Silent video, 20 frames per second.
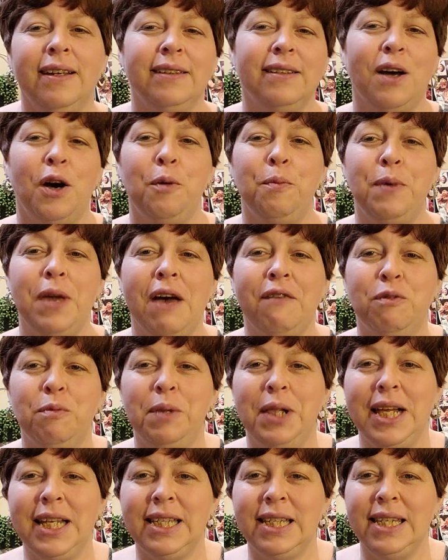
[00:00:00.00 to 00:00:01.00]
Hope you have a
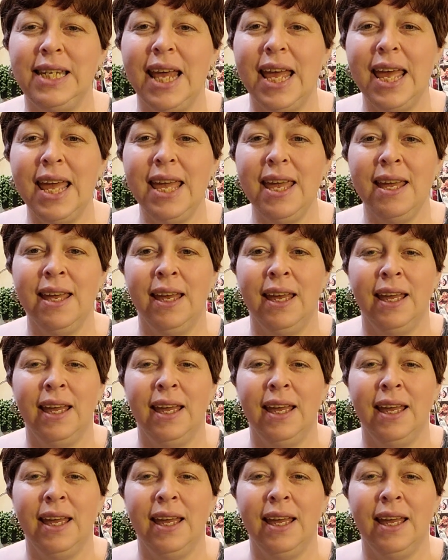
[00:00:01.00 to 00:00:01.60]
blessed day,